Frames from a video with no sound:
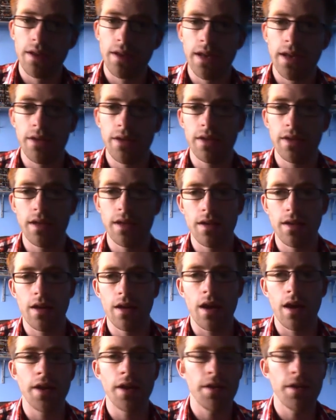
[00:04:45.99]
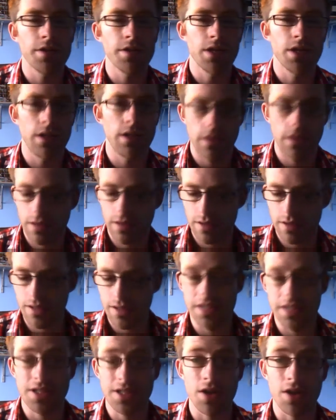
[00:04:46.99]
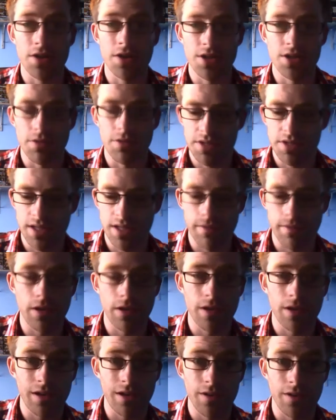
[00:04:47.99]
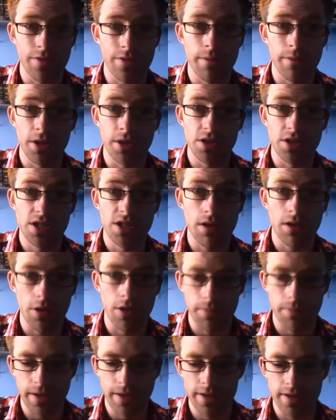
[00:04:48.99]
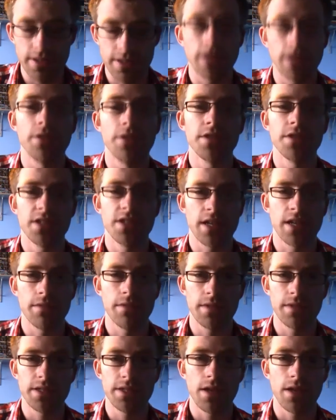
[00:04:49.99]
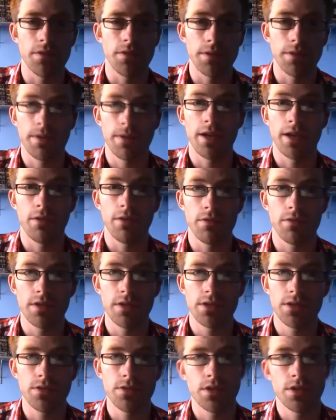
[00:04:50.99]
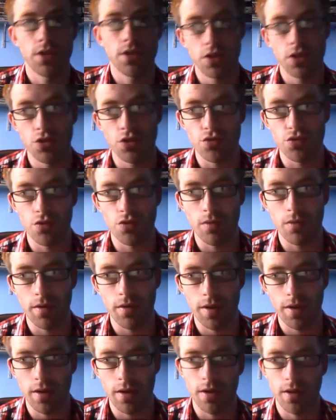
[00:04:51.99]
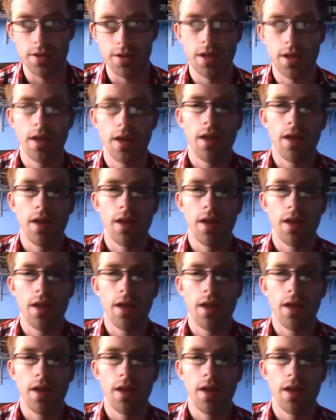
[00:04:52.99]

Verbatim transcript: Now, I know there's a this card has not received a lot of love among solo players, and understandably so. You're paying one resource, you draw one card.